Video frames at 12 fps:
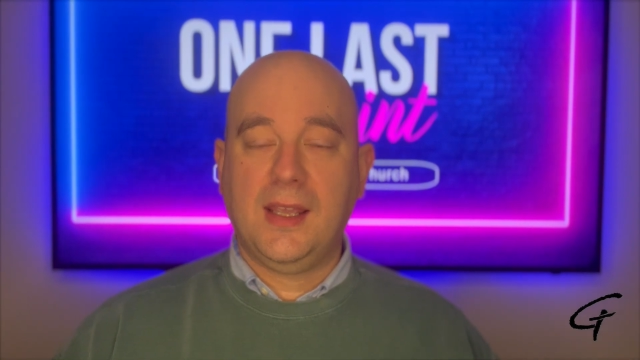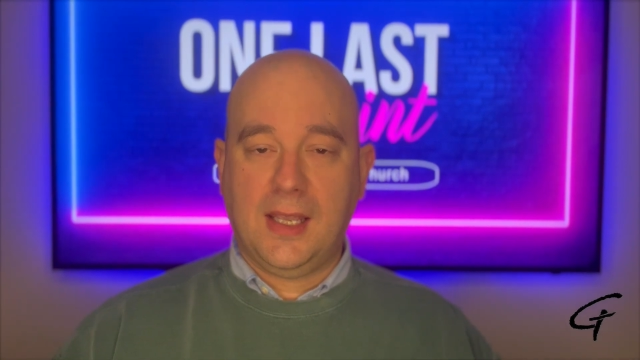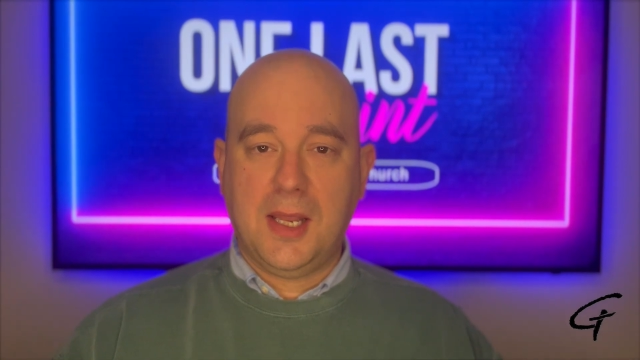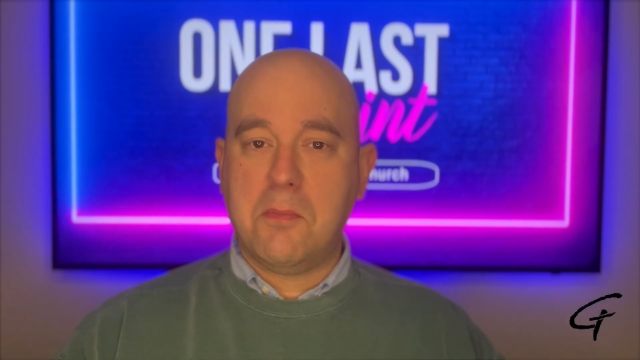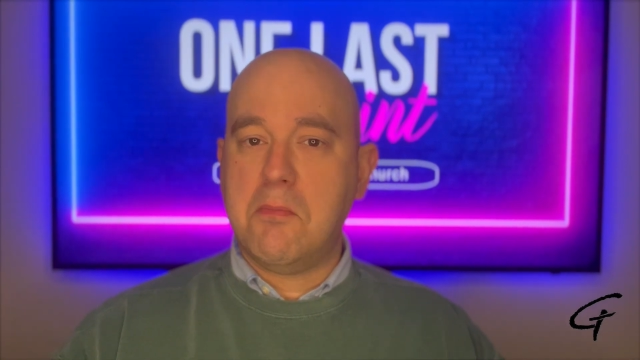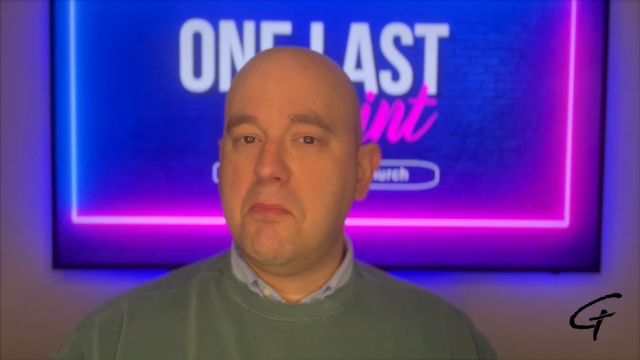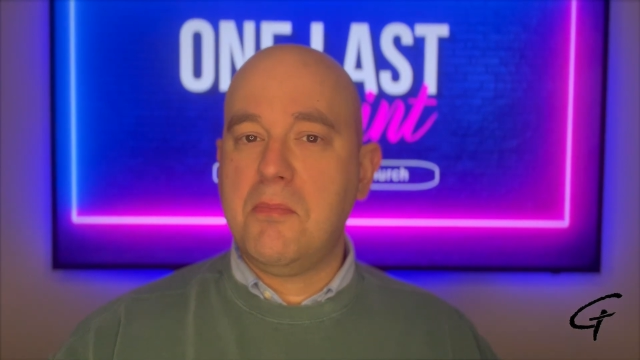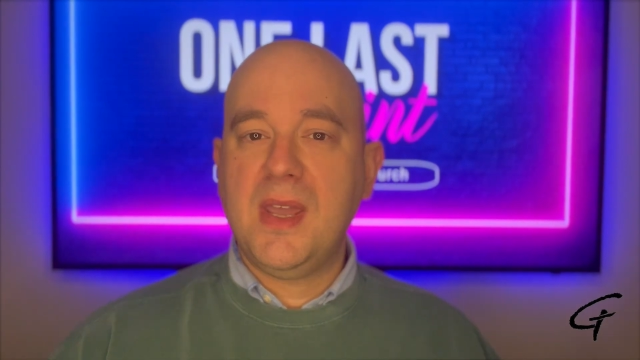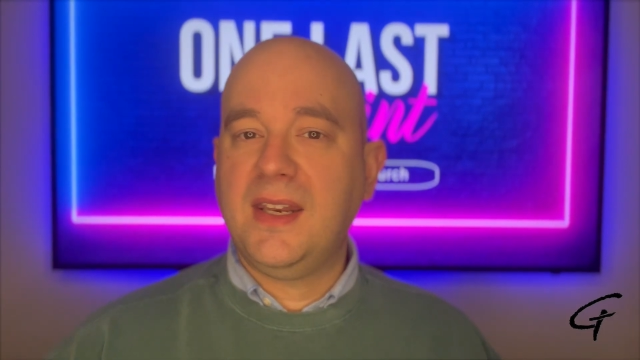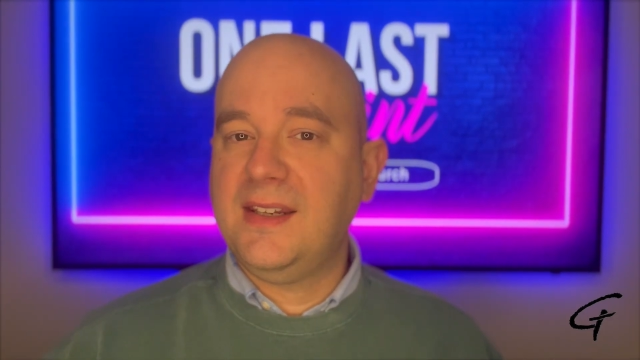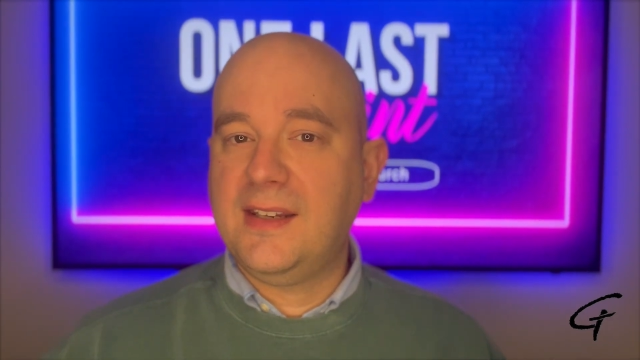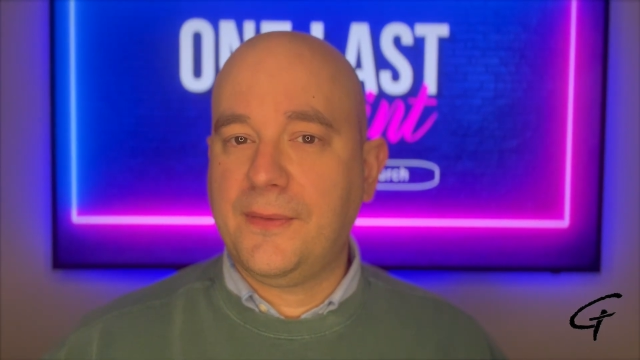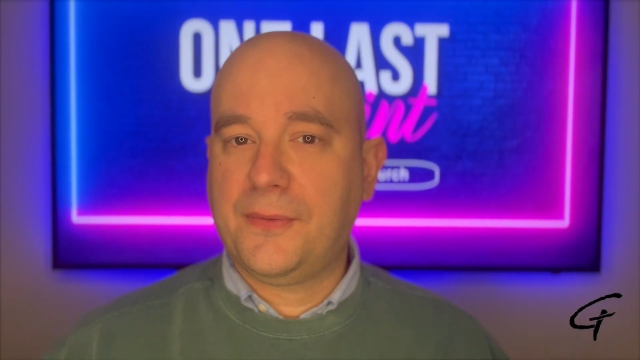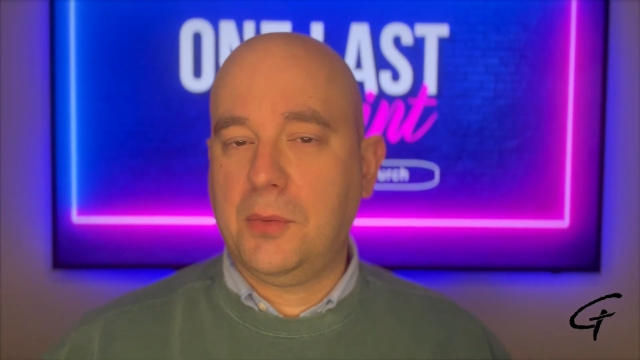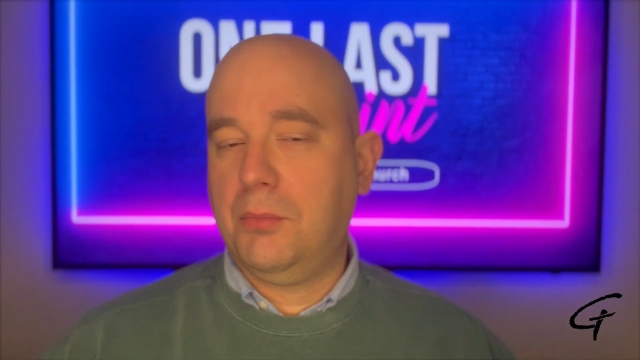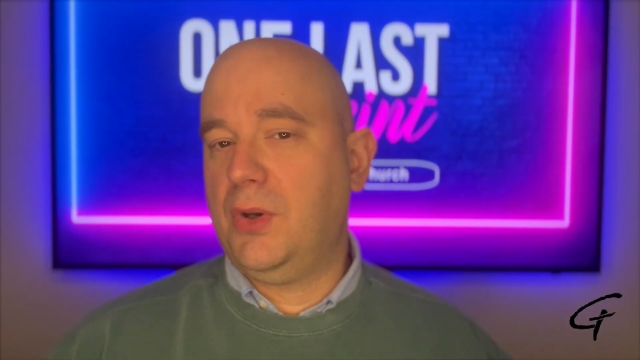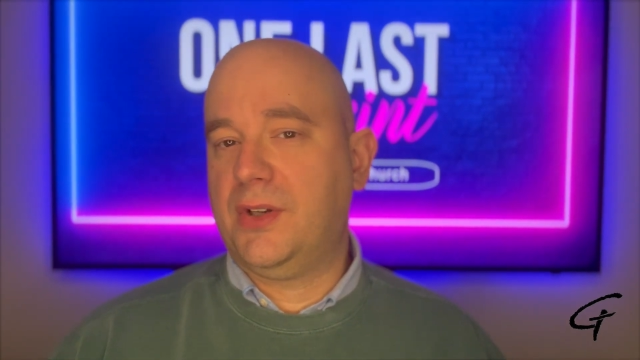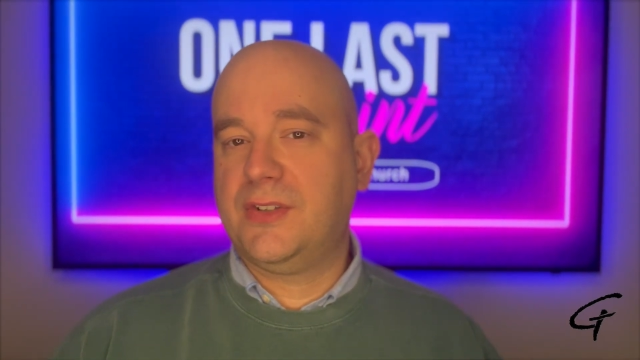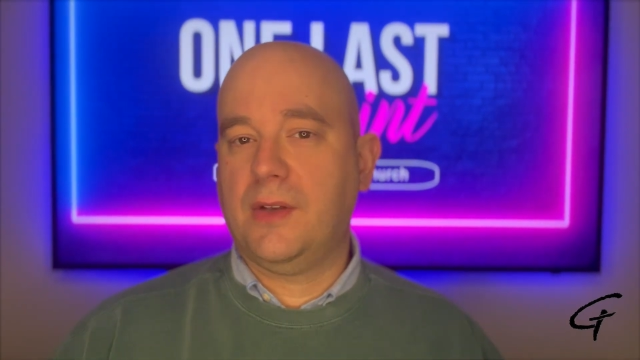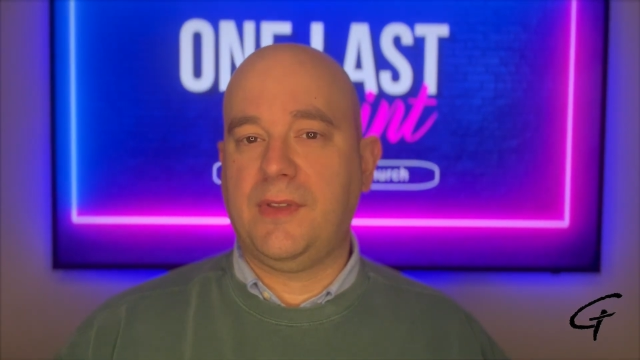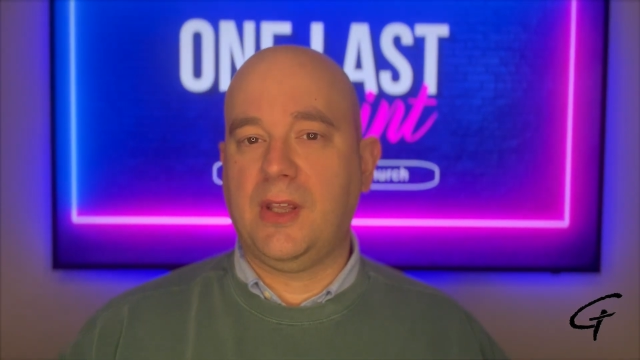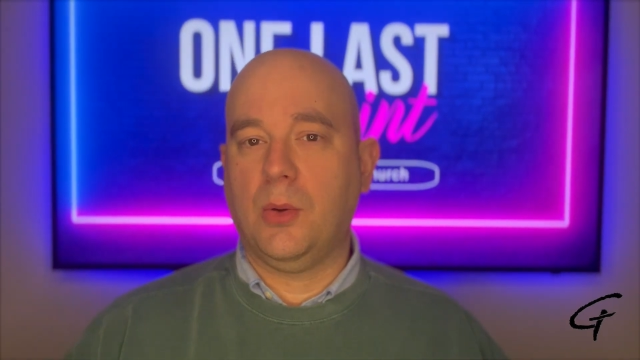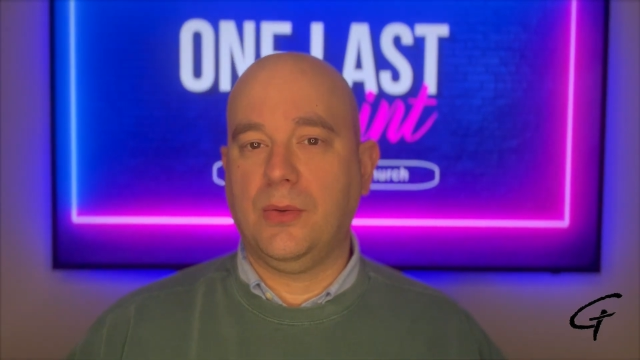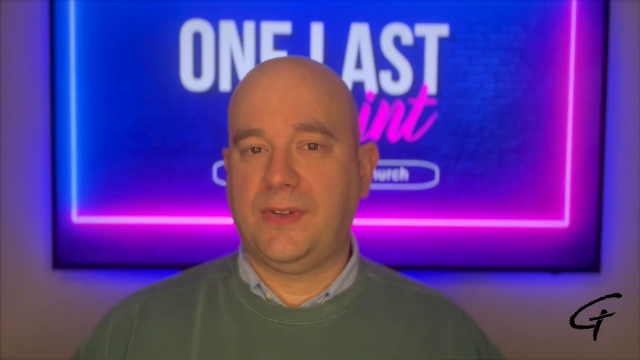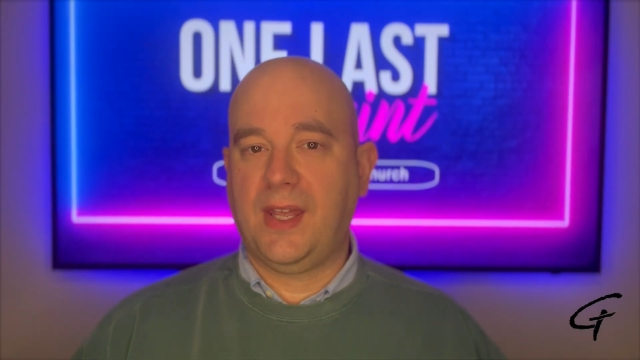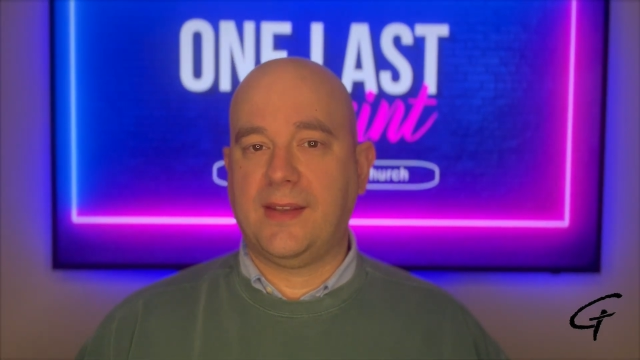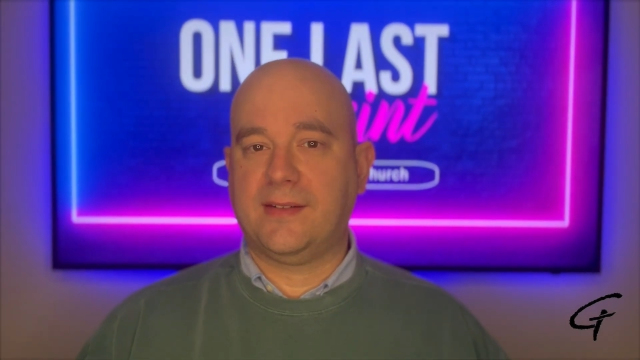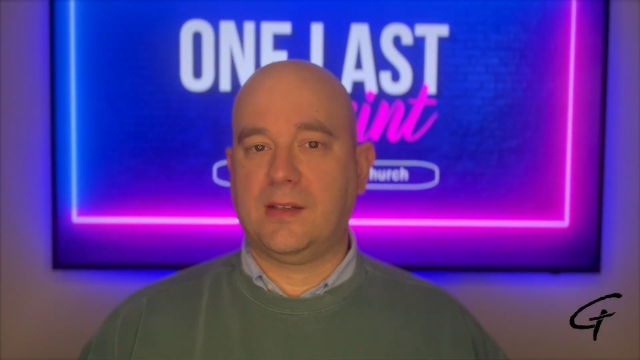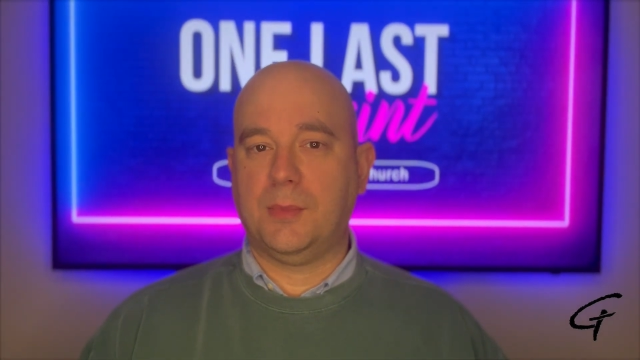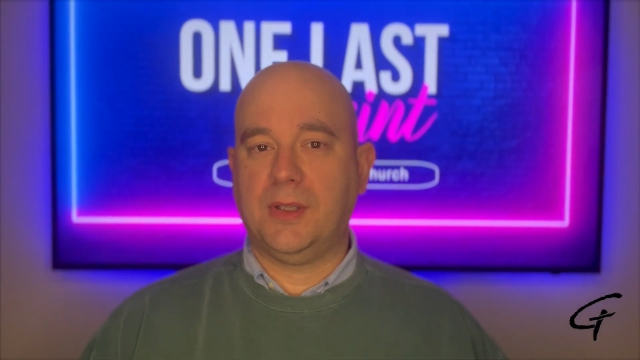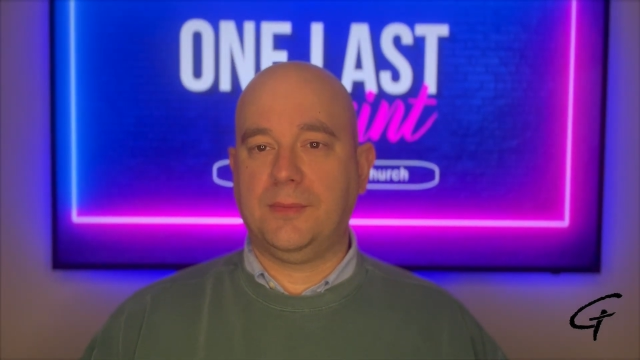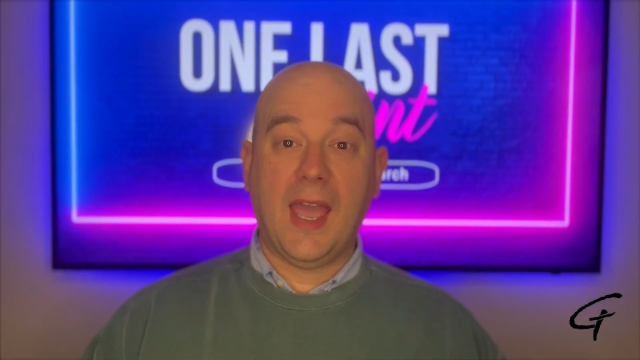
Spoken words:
in many different books of the Old Testament.